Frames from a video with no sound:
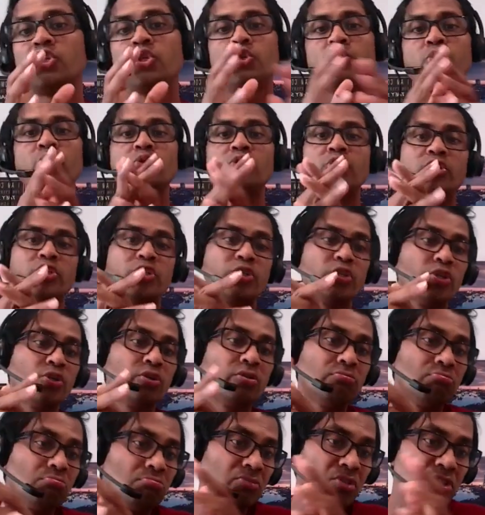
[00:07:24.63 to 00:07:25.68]
you should
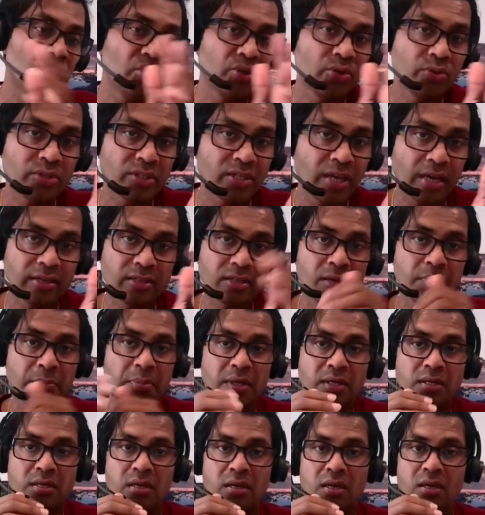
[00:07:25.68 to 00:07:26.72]
use
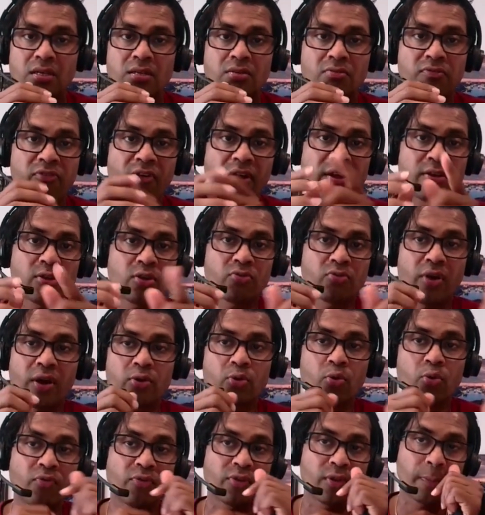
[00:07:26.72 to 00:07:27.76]
ChatGPT. It's fine. Try to
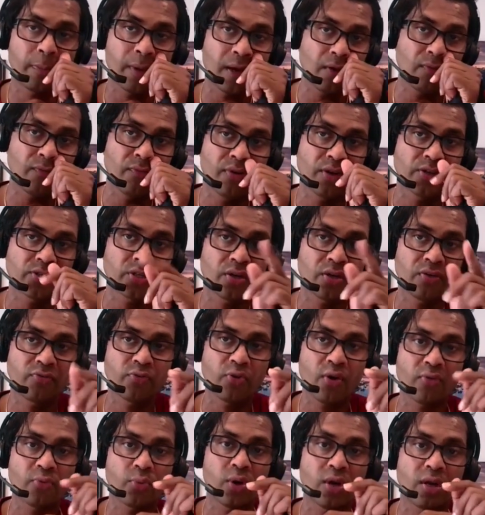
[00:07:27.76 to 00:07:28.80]
go for the paid version if
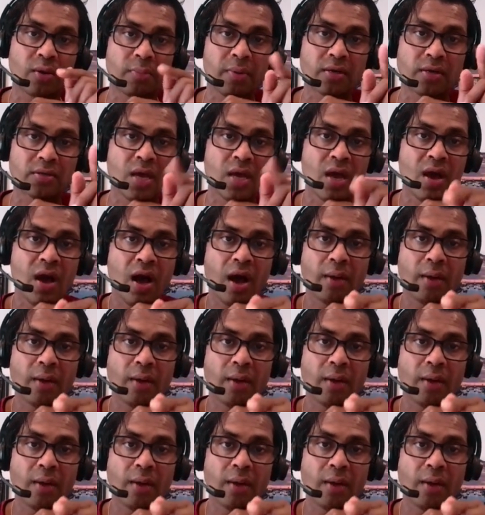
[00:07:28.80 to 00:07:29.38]
you have 20 bucks.